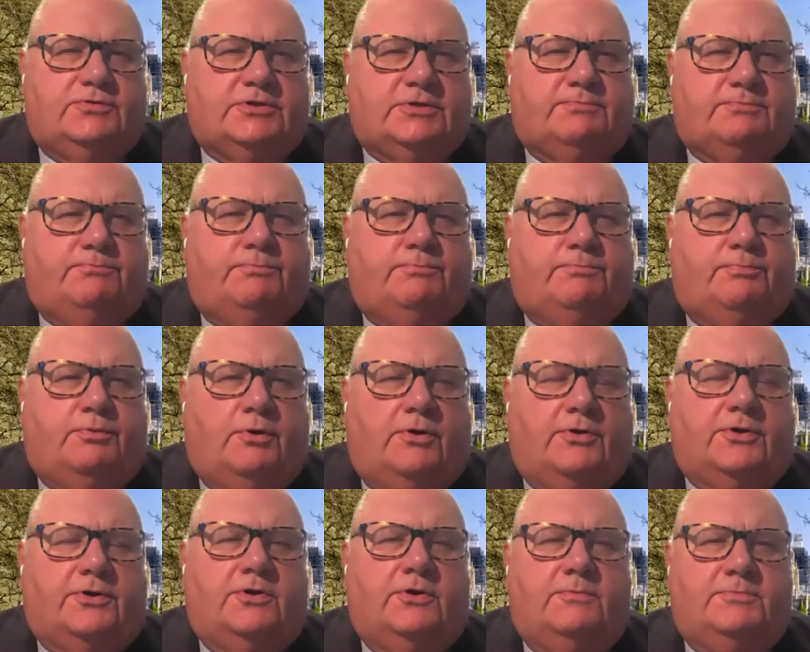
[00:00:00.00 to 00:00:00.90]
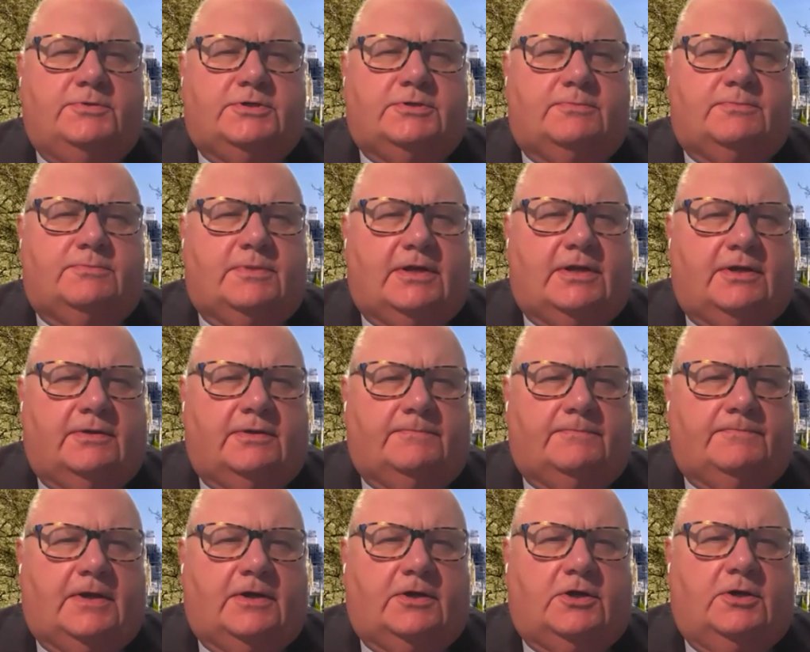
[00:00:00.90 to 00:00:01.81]
This was brought home to
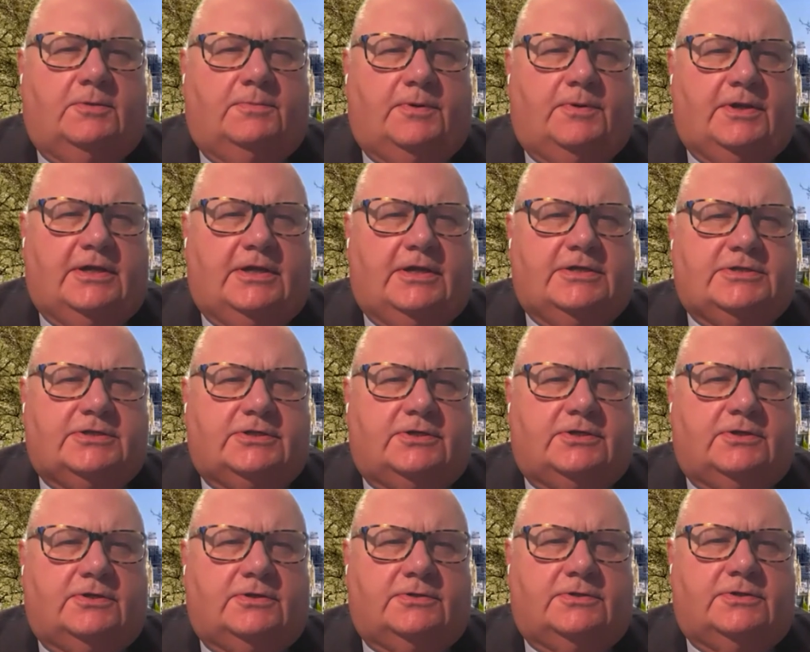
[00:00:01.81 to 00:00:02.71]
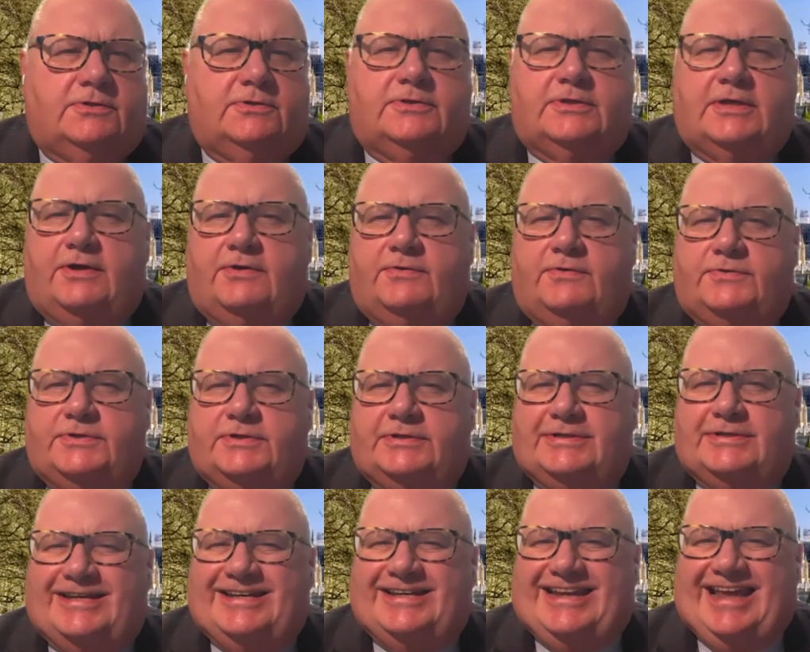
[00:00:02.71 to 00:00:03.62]
me a couple of years ago,
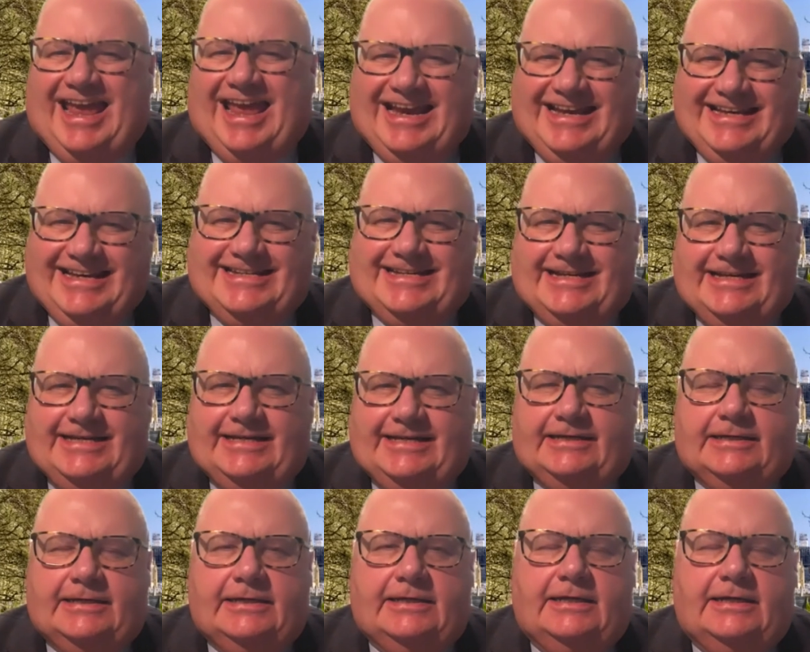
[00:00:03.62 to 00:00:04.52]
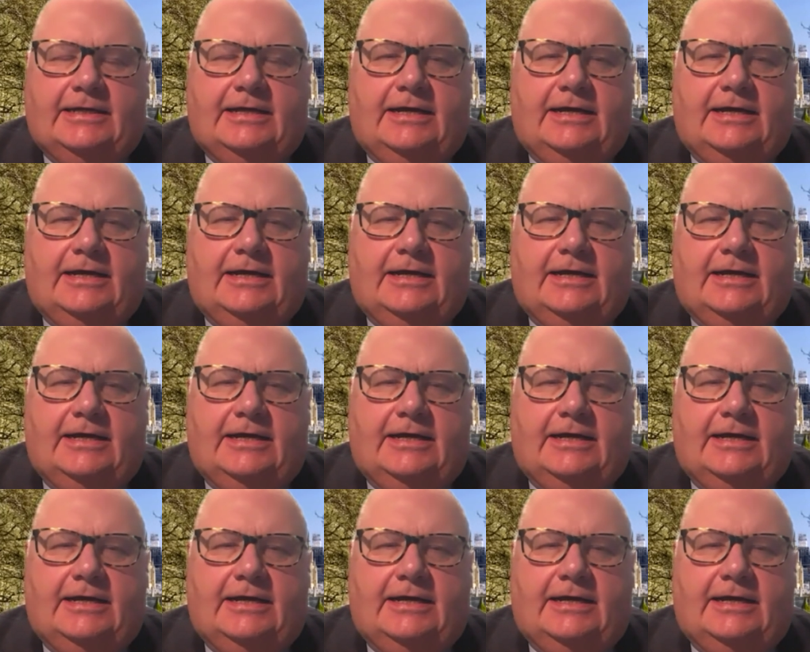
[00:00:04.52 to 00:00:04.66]
2018.